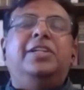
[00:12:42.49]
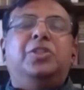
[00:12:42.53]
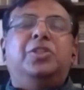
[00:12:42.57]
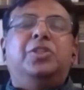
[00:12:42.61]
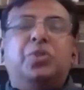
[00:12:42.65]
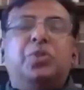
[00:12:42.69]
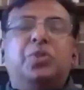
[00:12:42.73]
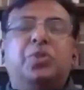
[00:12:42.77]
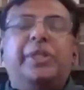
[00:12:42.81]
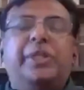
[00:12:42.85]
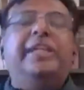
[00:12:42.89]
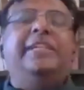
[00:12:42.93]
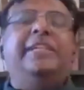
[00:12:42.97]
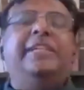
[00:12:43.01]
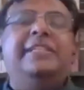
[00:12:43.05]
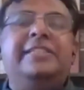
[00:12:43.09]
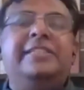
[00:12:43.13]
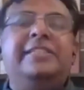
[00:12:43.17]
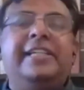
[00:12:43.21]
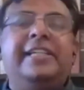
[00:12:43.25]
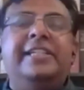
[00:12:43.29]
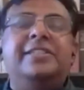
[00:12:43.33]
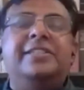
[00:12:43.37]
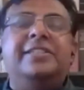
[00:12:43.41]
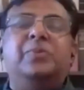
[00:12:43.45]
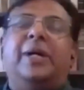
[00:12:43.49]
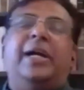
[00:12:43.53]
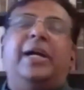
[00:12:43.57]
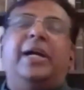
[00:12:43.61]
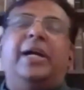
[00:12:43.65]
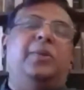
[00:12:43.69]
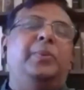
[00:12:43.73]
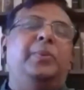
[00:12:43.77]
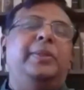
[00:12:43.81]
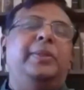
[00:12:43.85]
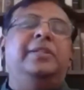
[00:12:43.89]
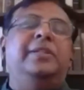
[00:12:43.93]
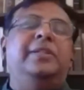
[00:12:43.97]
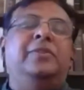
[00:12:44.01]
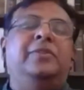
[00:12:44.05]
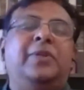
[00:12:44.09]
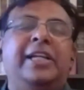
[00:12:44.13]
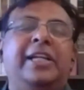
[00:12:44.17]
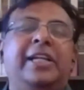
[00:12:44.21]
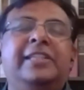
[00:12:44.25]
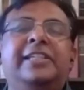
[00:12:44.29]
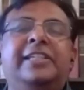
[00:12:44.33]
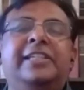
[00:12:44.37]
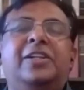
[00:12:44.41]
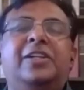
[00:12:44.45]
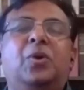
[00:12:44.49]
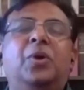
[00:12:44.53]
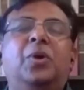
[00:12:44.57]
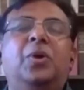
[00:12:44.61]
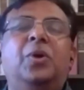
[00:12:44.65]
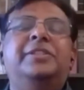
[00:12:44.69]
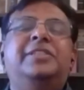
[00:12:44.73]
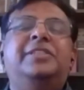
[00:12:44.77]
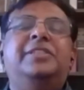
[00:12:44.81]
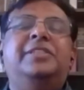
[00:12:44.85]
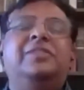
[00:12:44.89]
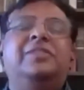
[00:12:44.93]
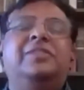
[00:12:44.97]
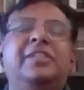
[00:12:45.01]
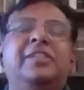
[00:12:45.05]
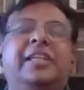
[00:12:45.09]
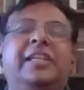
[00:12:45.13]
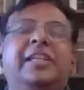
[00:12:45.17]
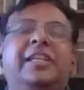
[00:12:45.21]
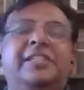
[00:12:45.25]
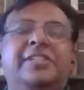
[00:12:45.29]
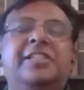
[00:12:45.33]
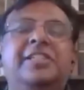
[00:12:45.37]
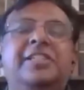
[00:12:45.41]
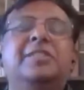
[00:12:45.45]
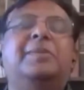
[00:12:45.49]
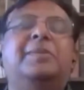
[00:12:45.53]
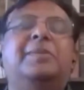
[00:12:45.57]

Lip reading: today he says, while there are all civilizations,